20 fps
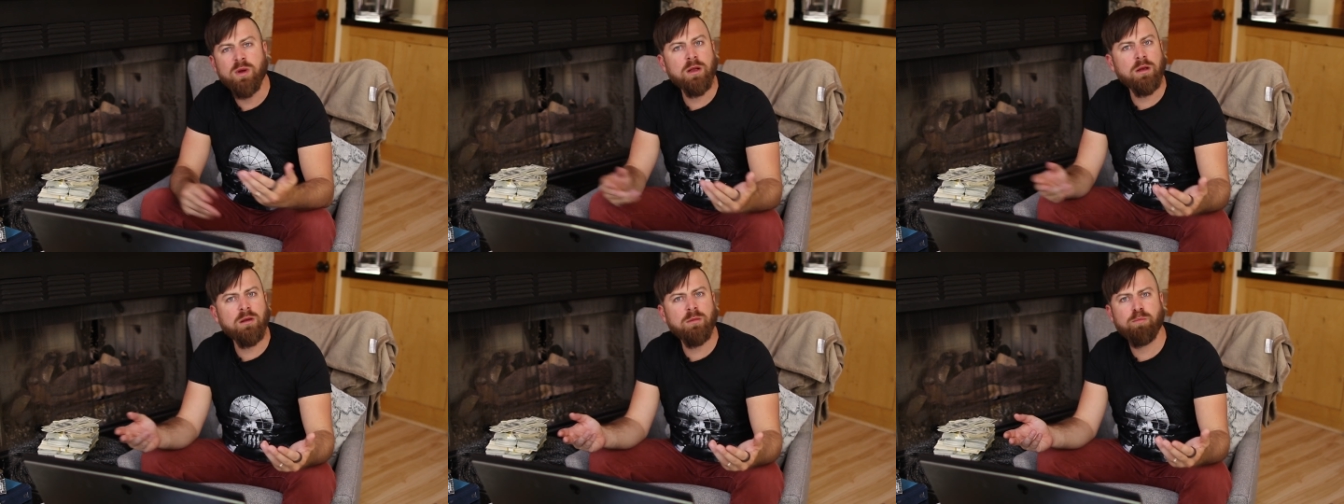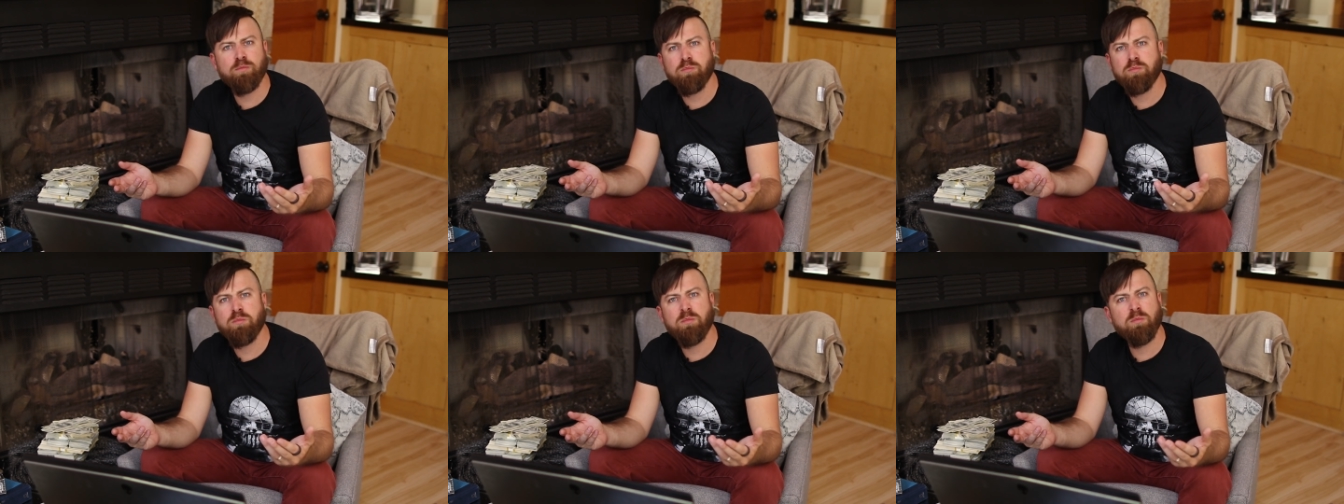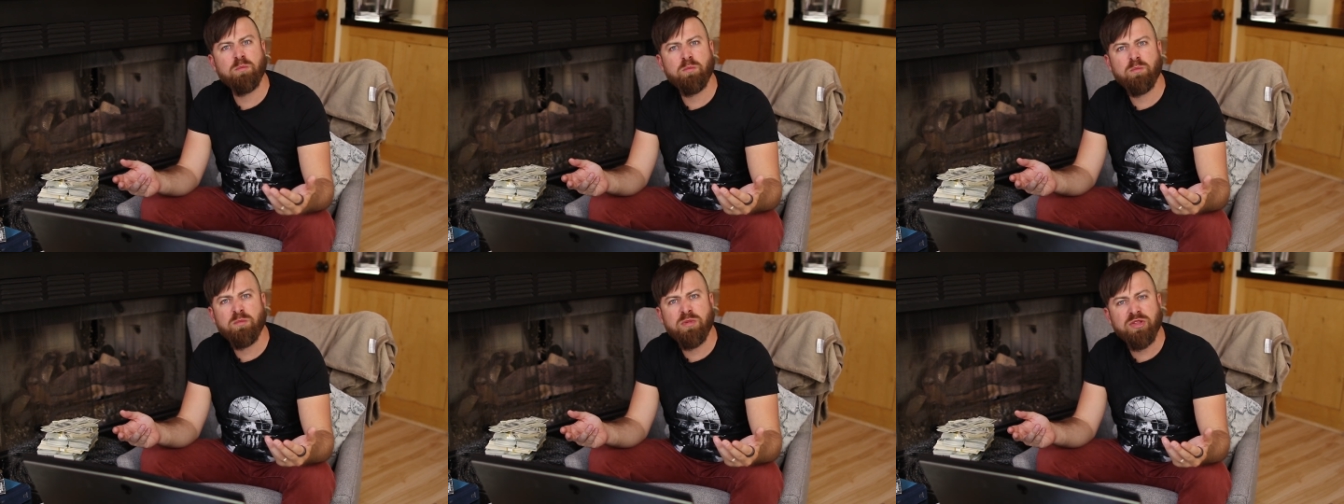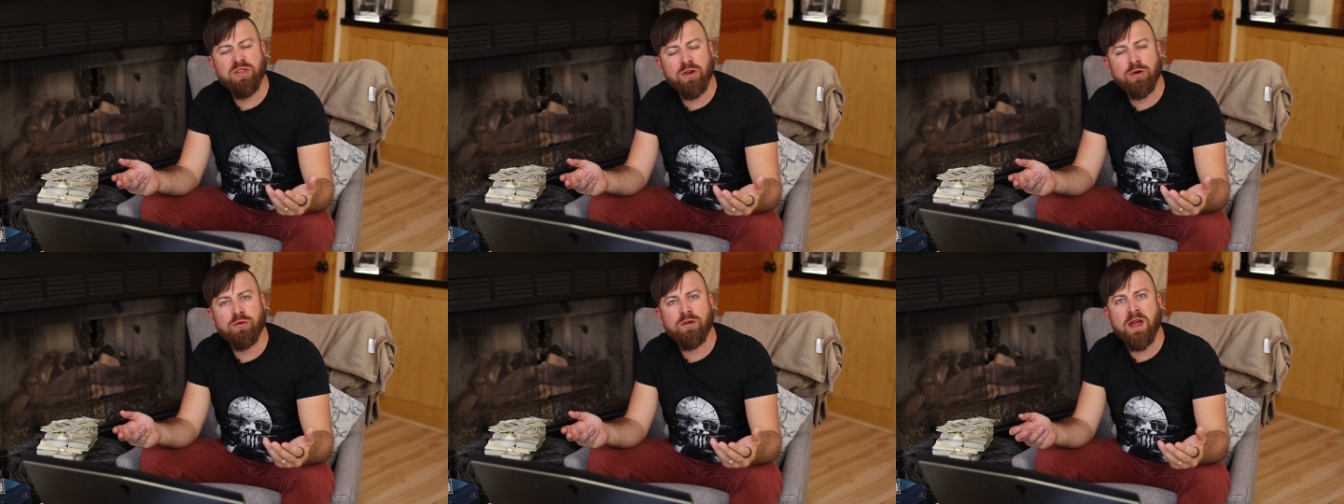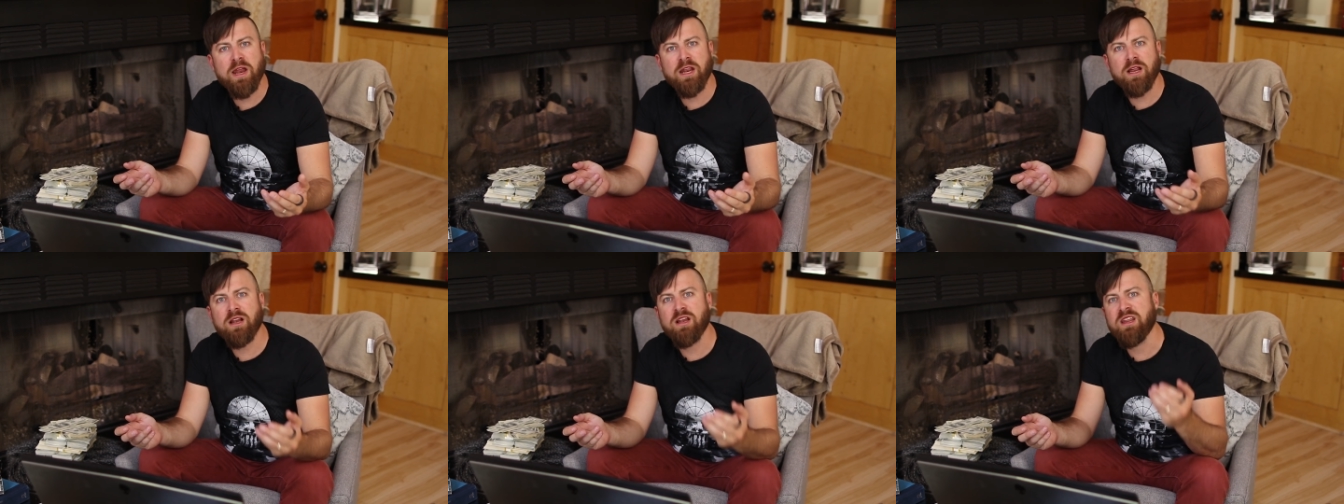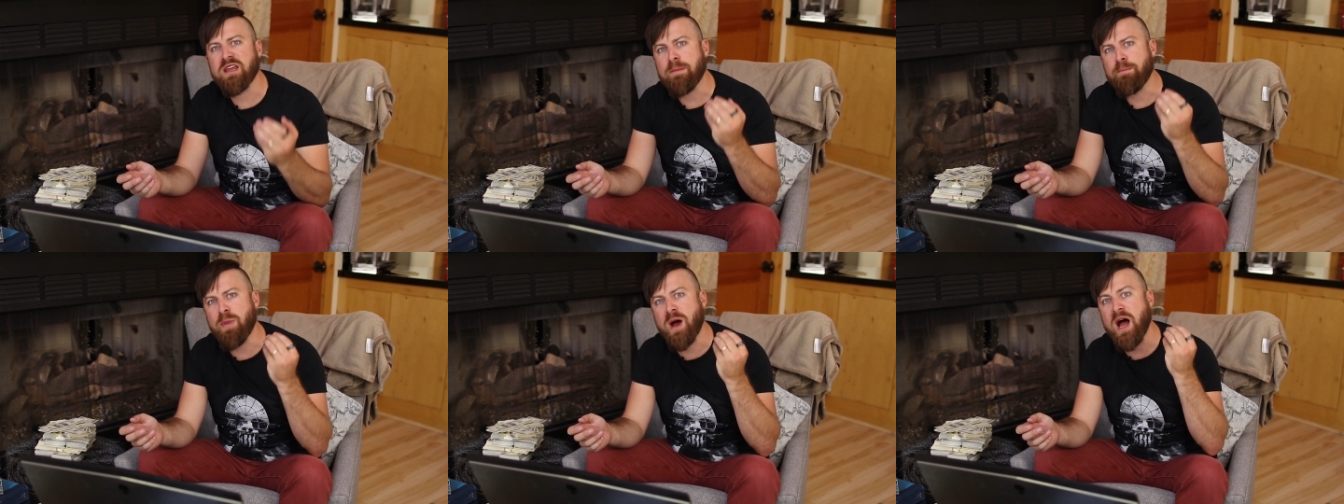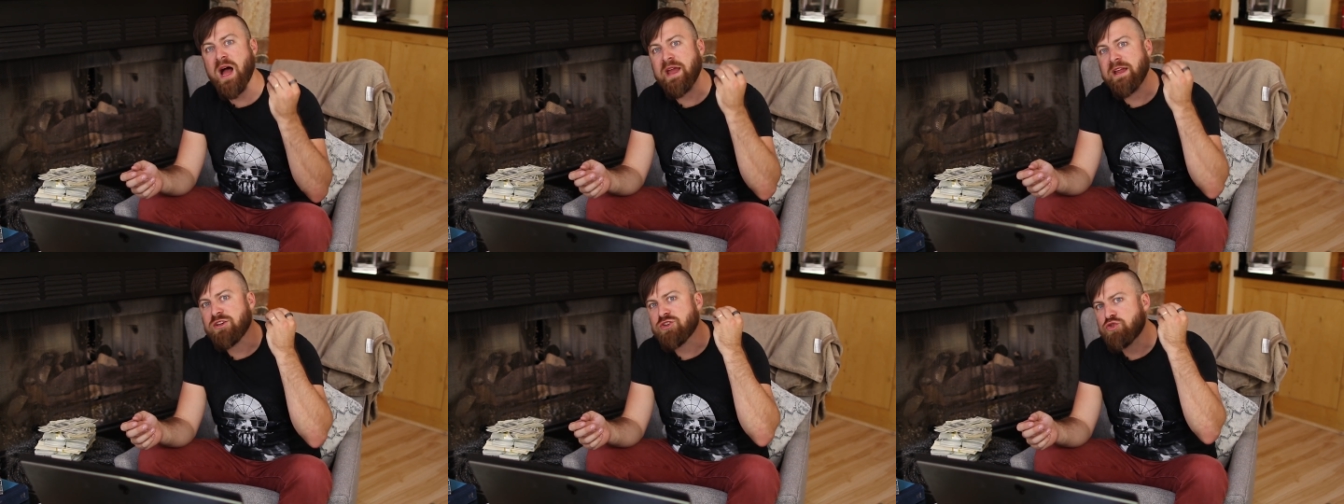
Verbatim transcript: will theoretically buy